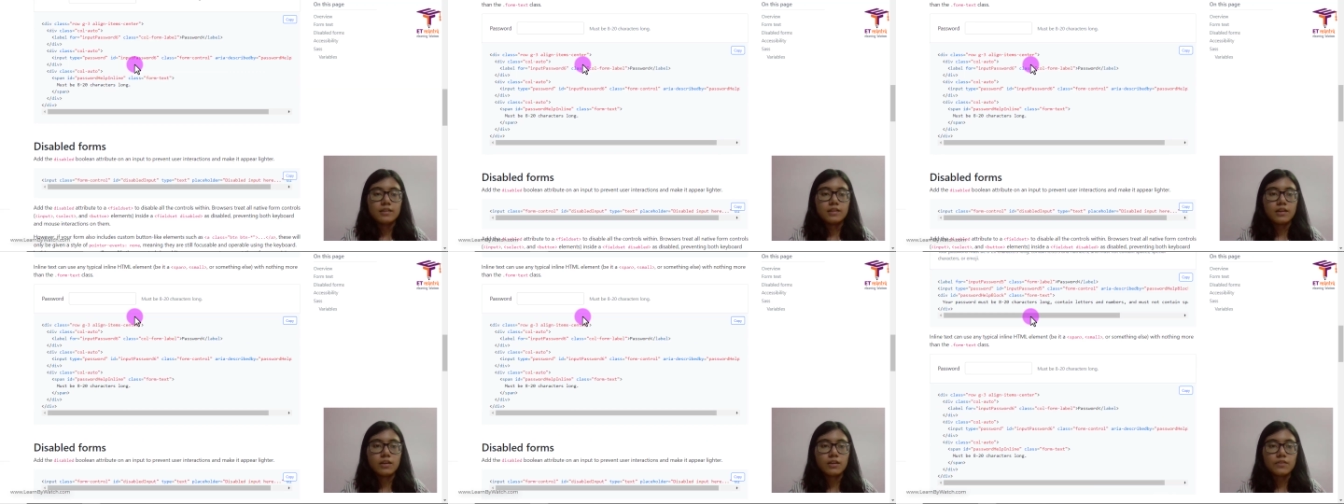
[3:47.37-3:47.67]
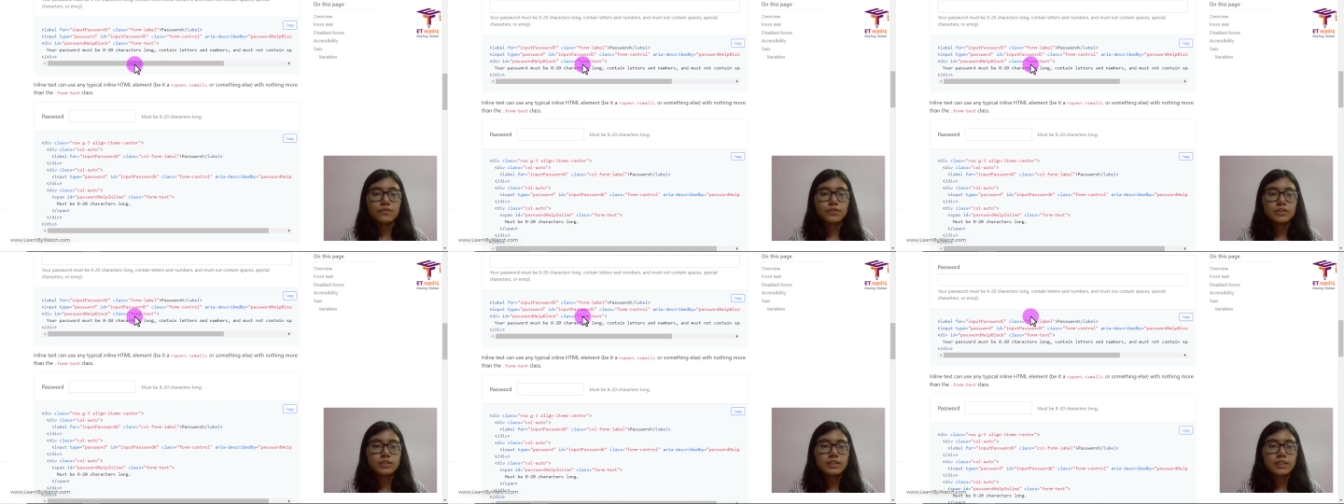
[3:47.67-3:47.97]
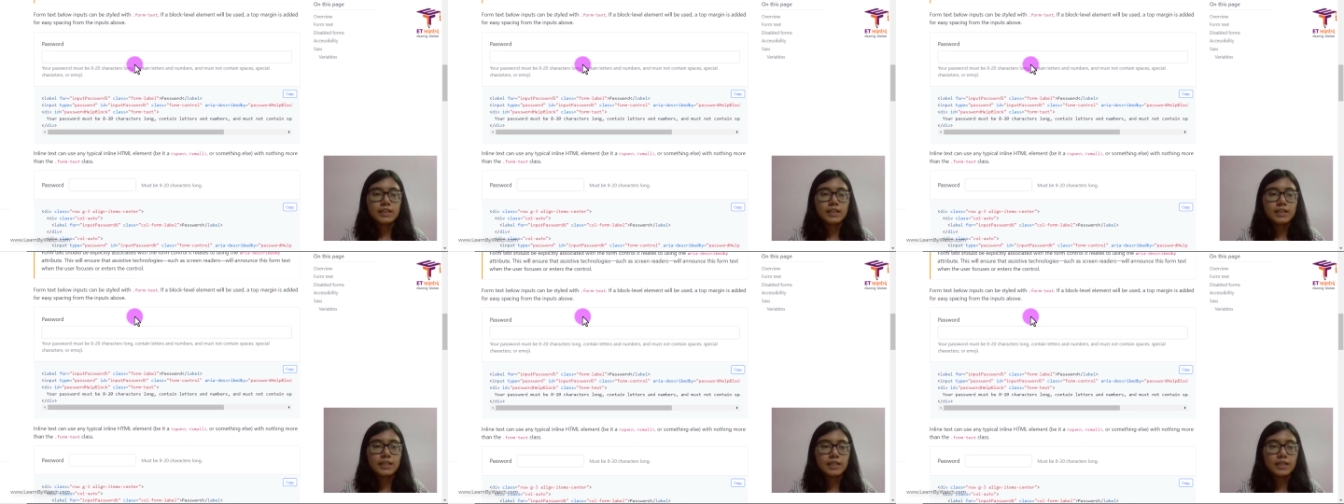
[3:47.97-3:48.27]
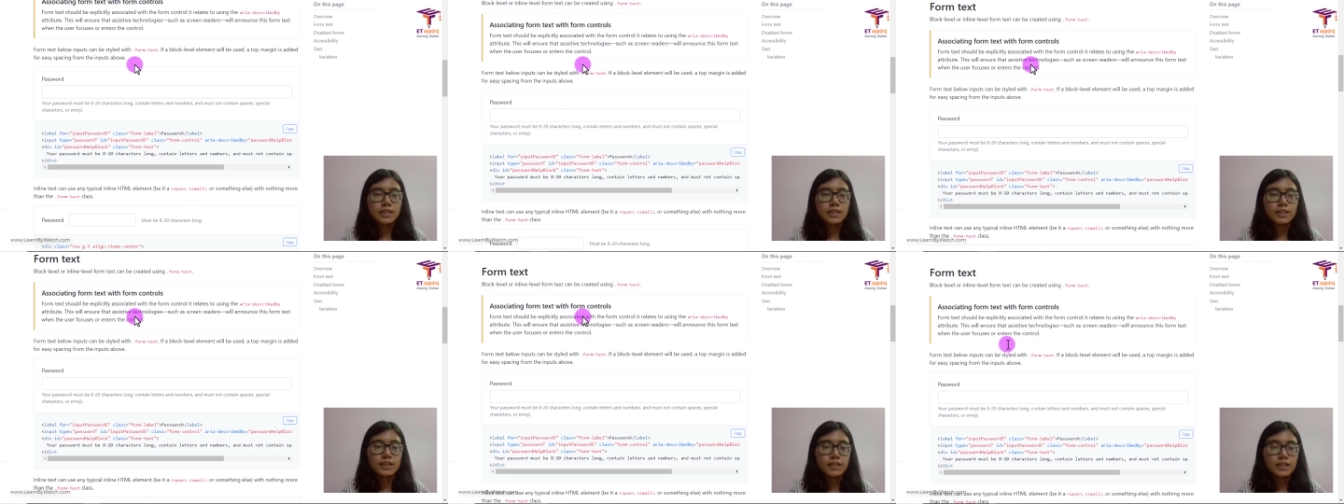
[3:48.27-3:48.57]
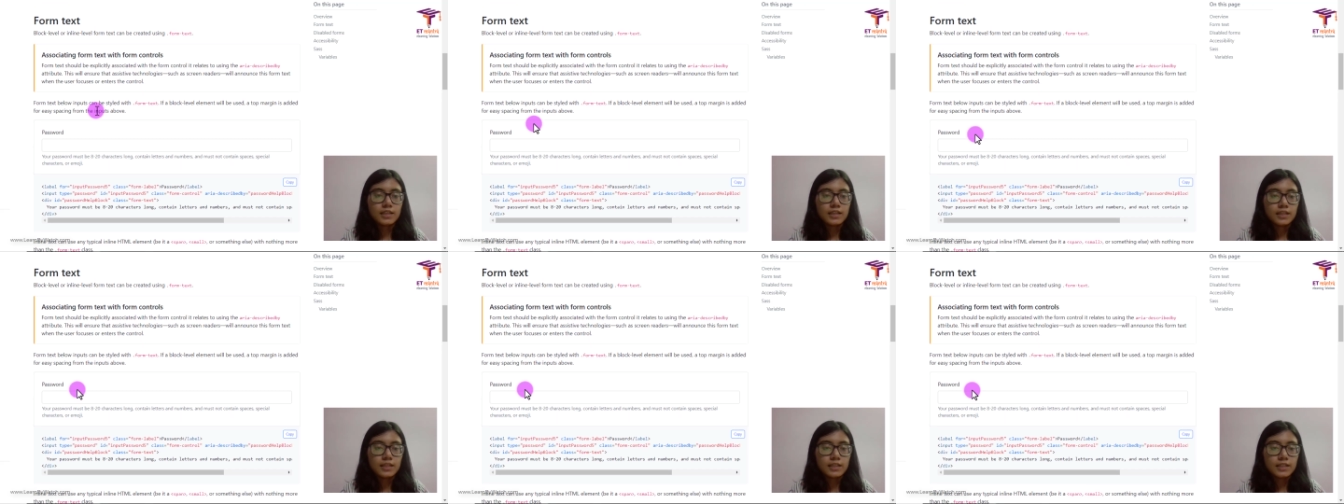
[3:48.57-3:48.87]
Now, if you see here
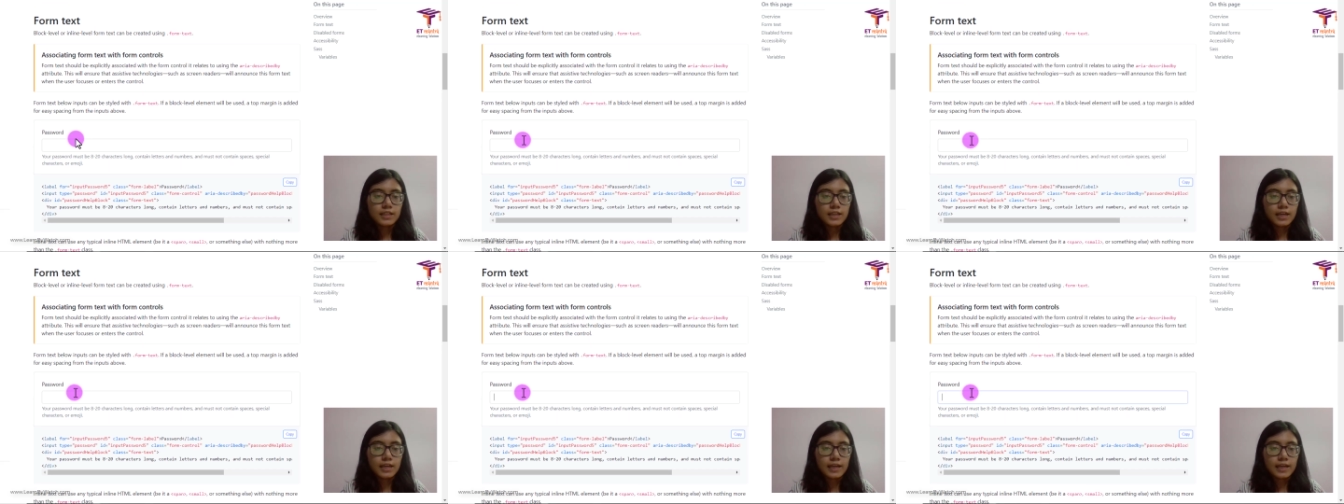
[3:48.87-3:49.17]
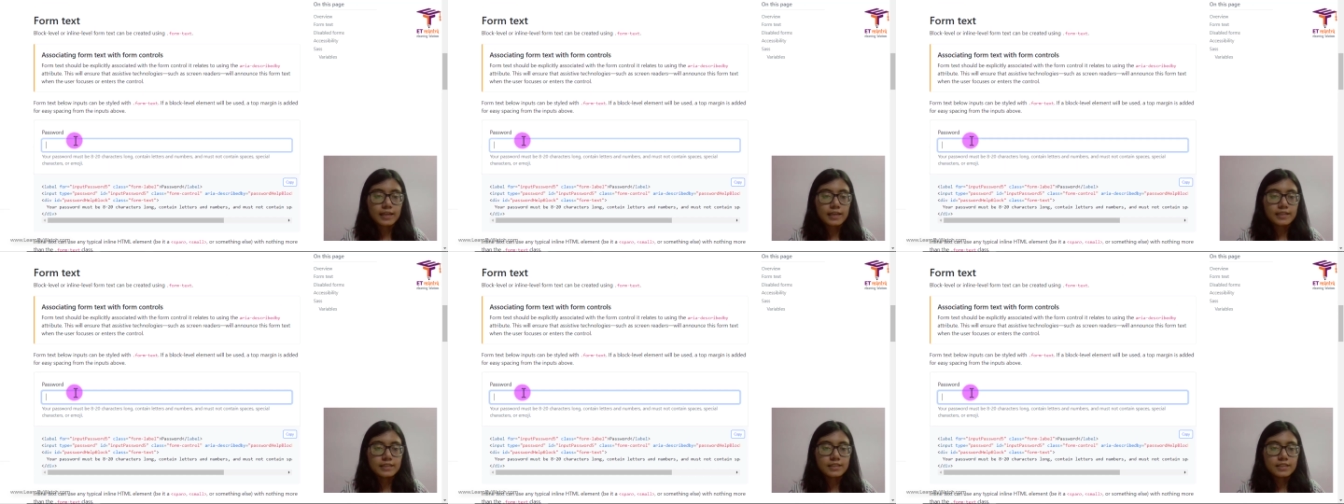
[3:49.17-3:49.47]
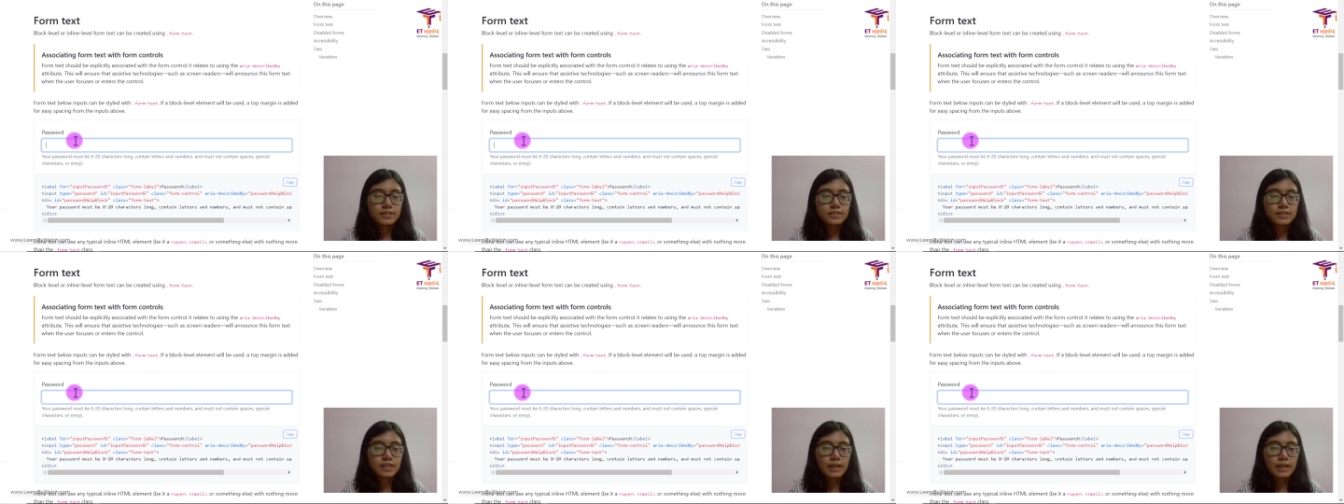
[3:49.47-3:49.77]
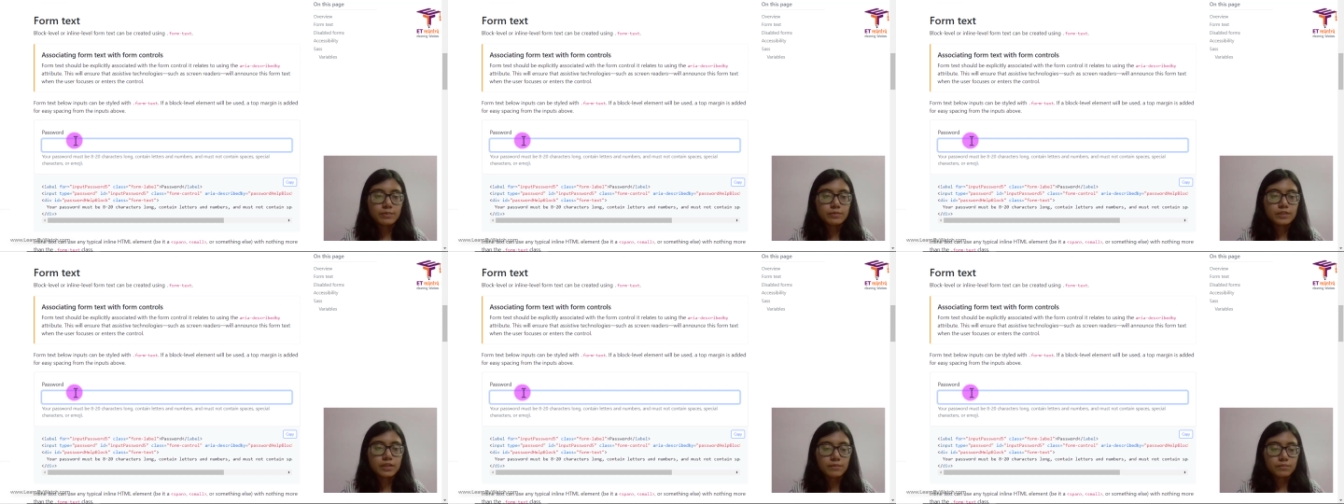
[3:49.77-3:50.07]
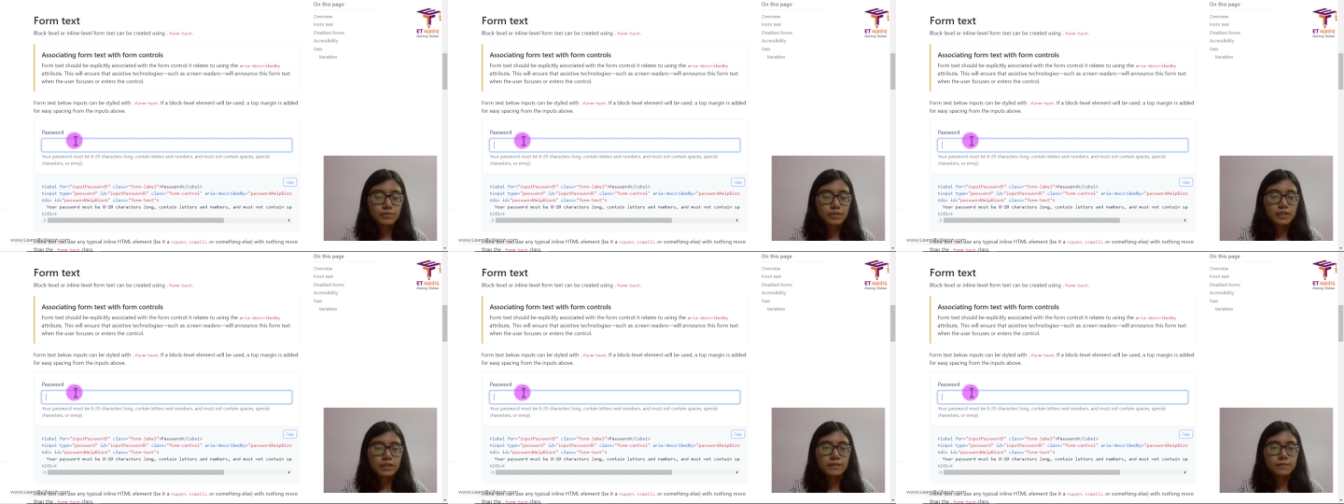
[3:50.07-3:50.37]
I can just type
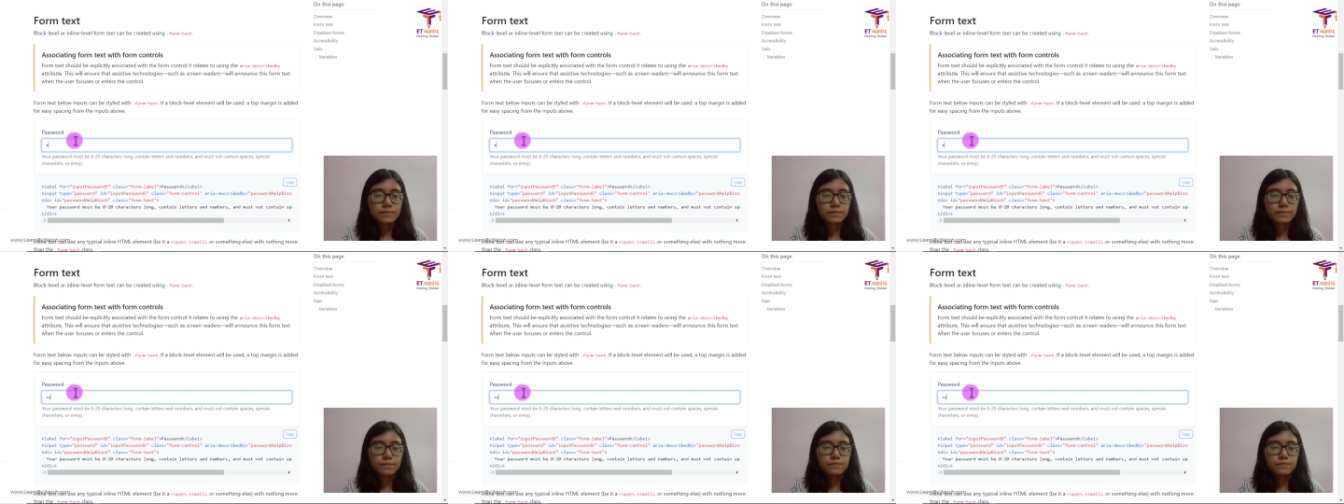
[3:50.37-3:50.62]
something.